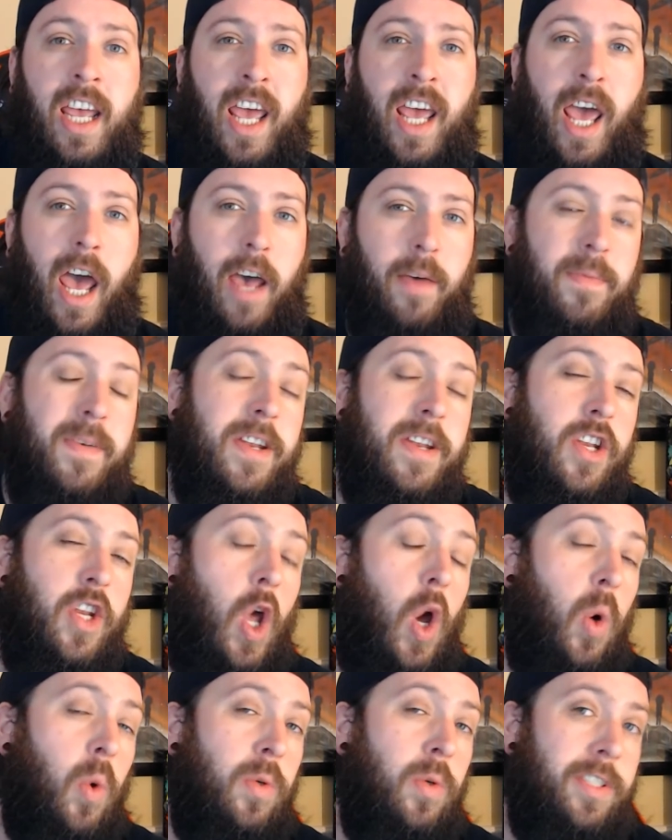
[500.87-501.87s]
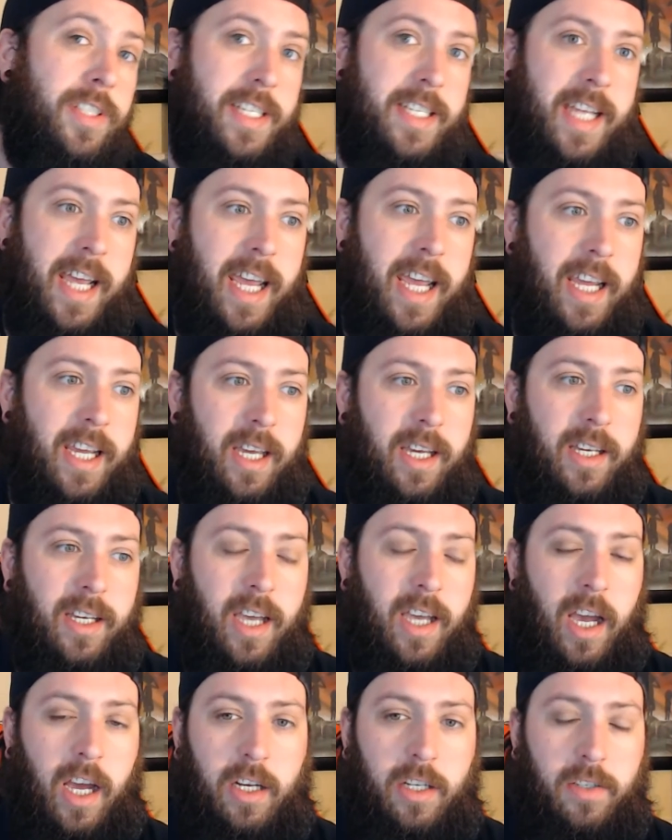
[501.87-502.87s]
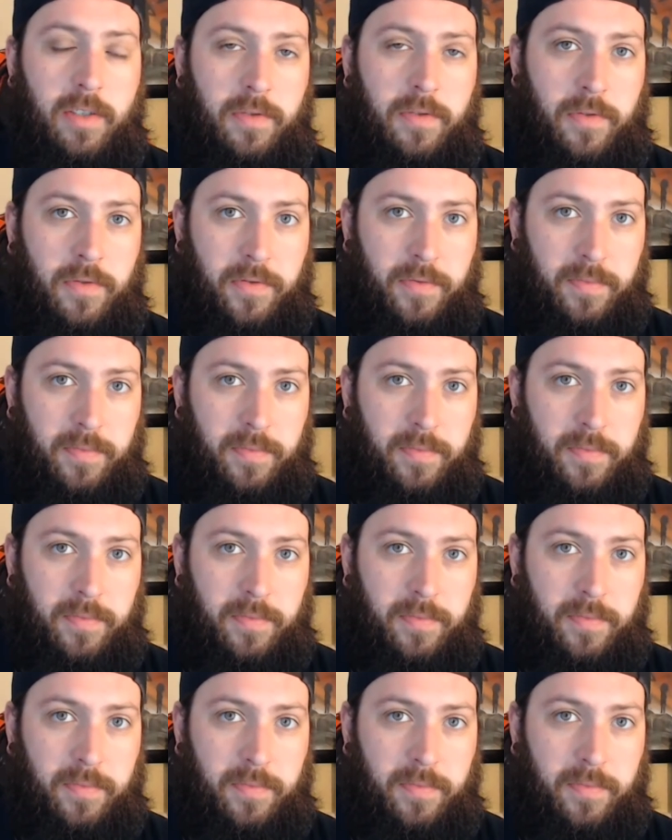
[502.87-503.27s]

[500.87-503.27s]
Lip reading: have been known to take kind of